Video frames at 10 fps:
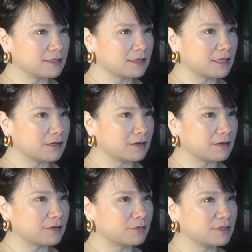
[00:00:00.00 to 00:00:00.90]
that
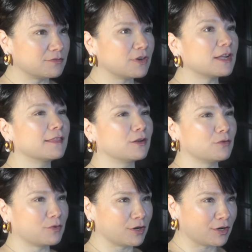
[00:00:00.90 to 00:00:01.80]
there was very little
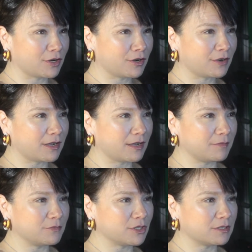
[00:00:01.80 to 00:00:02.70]
work
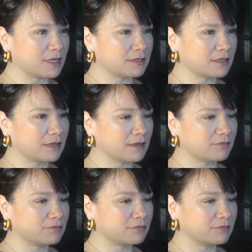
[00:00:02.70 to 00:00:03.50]
just as a